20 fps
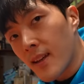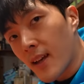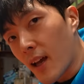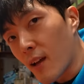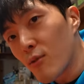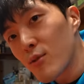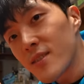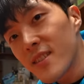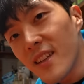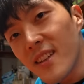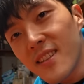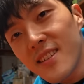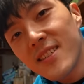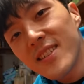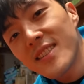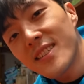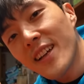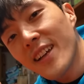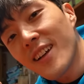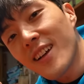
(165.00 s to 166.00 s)
I would say this
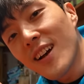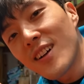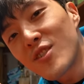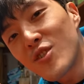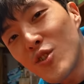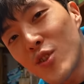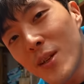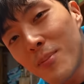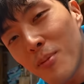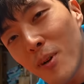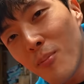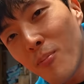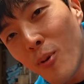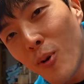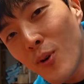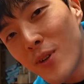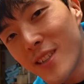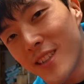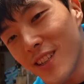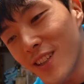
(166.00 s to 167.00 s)
is like a triple
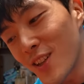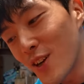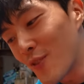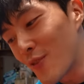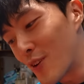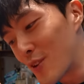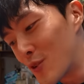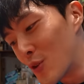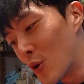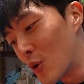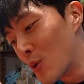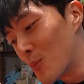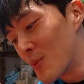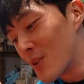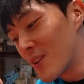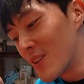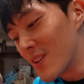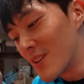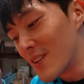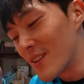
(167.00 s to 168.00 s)
portion of a
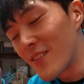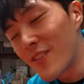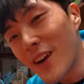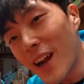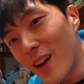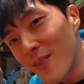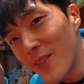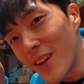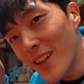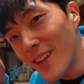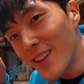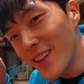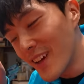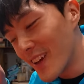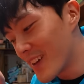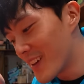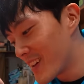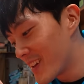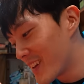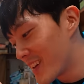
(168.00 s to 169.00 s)
normal ramen.
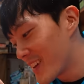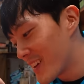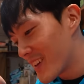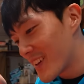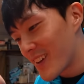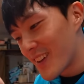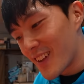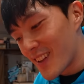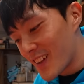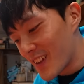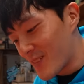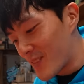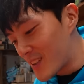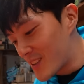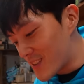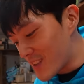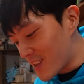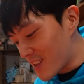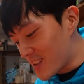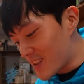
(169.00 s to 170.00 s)
Let me
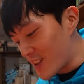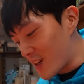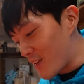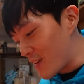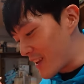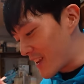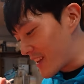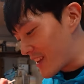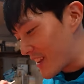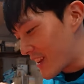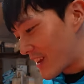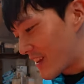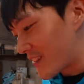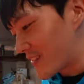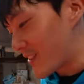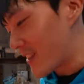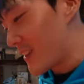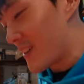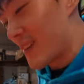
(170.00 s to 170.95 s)
start chowing it down.